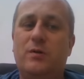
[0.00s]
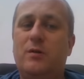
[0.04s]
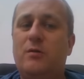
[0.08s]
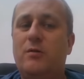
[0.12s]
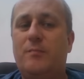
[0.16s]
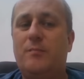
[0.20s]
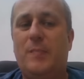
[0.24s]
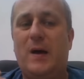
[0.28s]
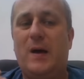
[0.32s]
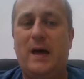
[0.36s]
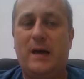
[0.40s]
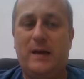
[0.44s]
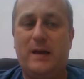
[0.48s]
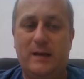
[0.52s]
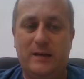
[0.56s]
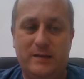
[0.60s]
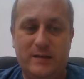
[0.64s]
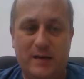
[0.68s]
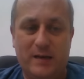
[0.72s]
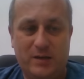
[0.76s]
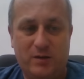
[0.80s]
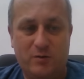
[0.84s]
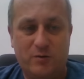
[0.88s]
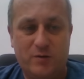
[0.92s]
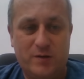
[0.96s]
look back in
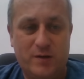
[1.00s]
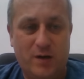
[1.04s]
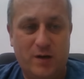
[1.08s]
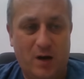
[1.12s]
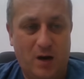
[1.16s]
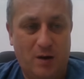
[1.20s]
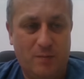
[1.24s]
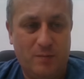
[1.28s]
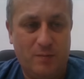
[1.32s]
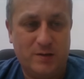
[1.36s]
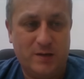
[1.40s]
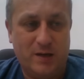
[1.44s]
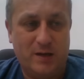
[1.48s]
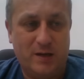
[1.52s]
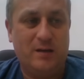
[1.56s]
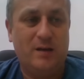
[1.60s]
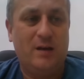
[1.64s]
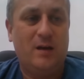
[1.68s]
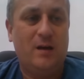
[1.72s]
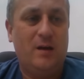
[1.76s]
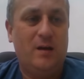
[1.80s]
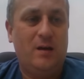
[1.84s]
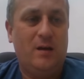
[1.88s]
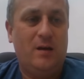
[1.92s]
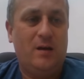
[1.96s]
ten years' time and say,